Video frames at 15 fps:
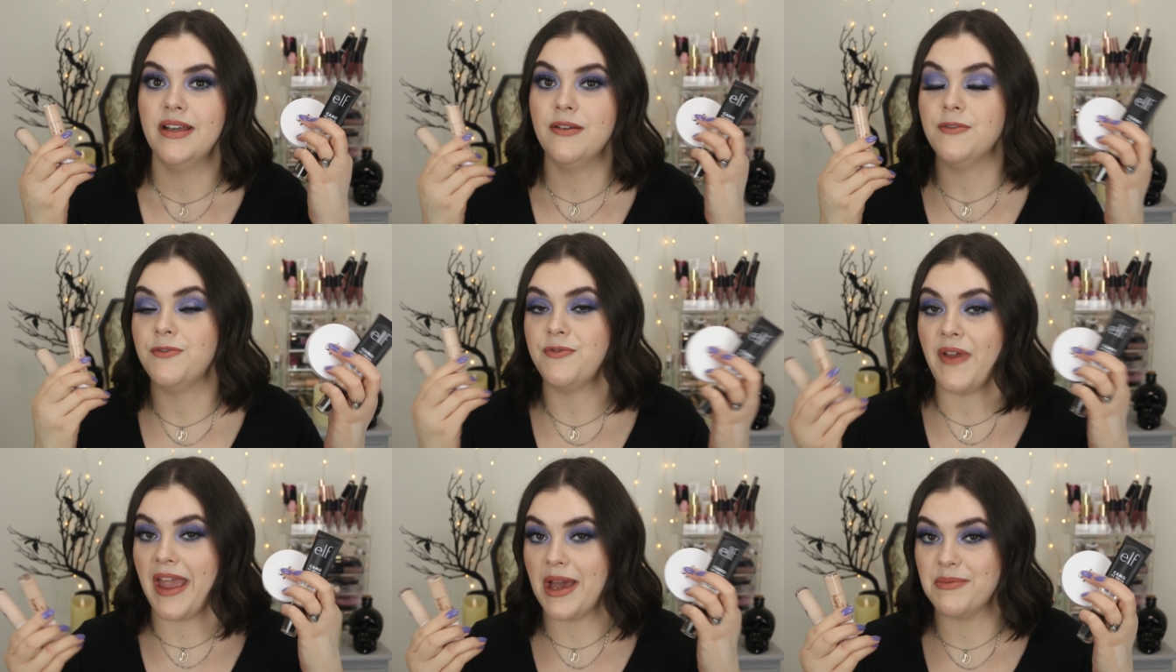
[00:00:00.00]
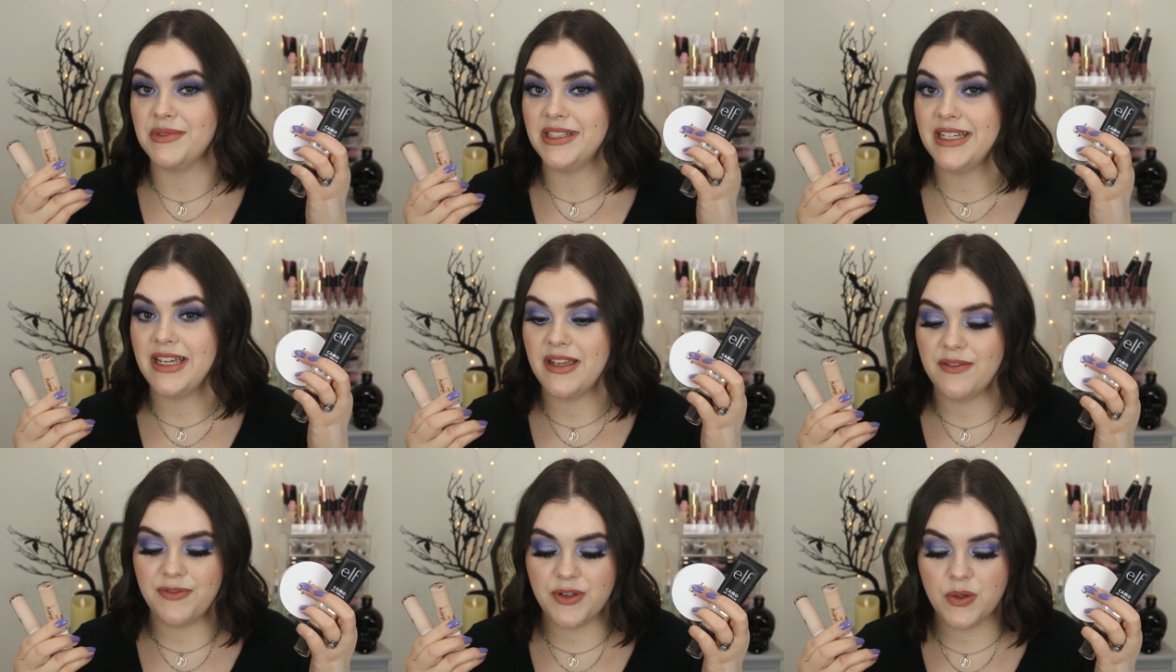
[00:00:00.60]

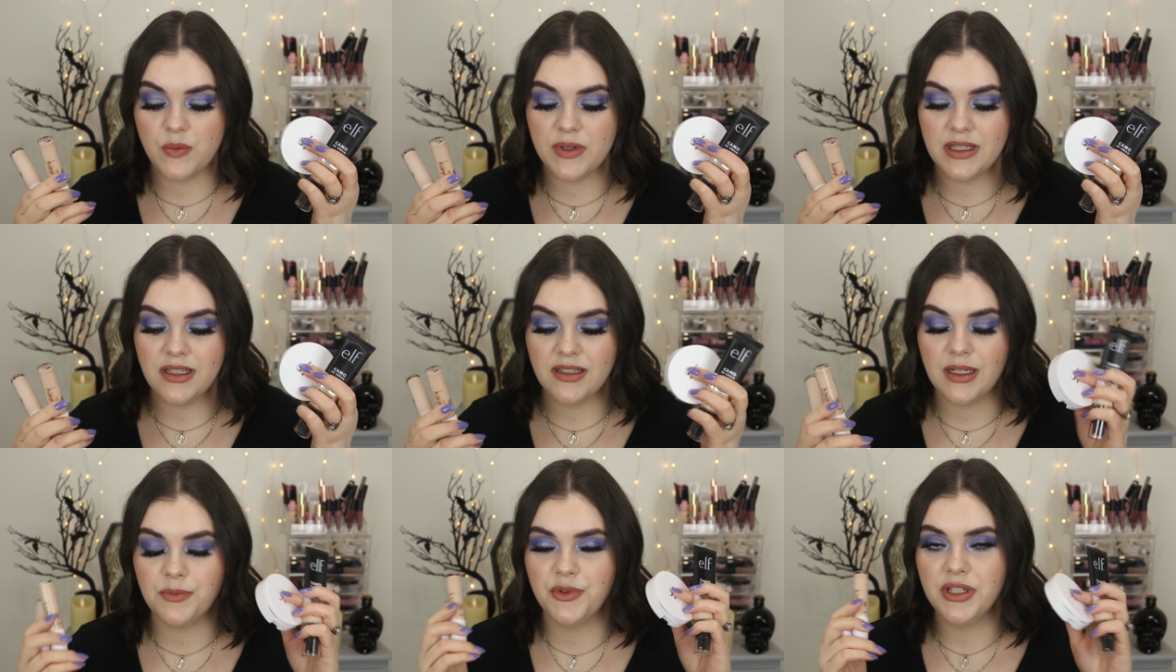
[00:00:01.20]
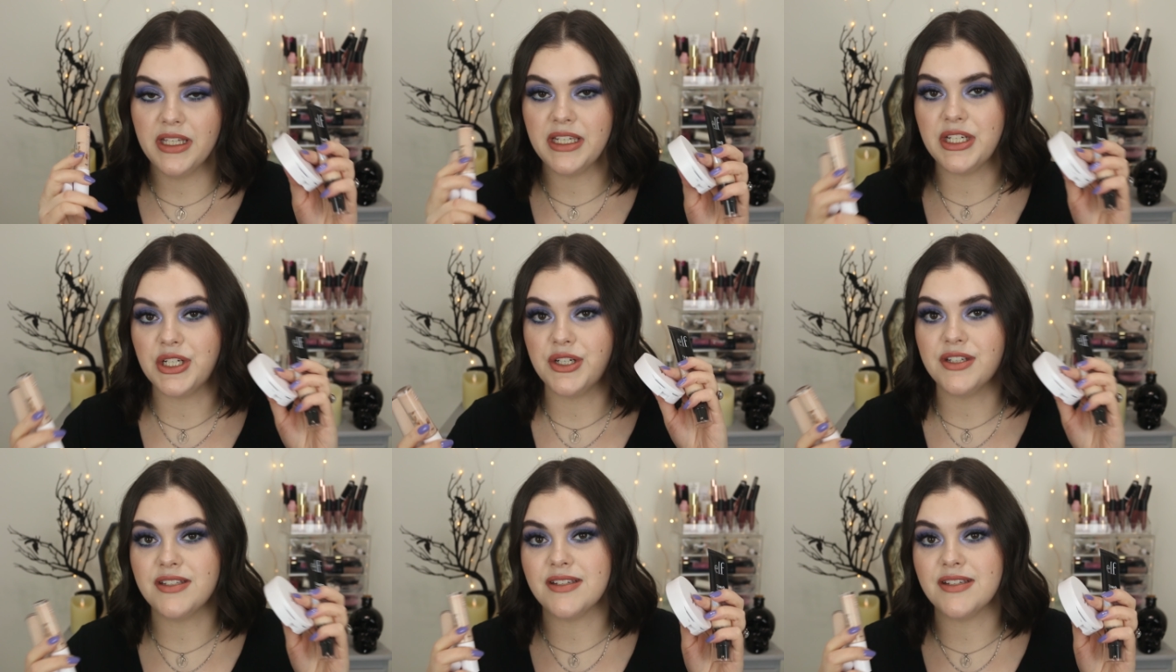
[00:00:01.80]
family, if you will, and I'm really curious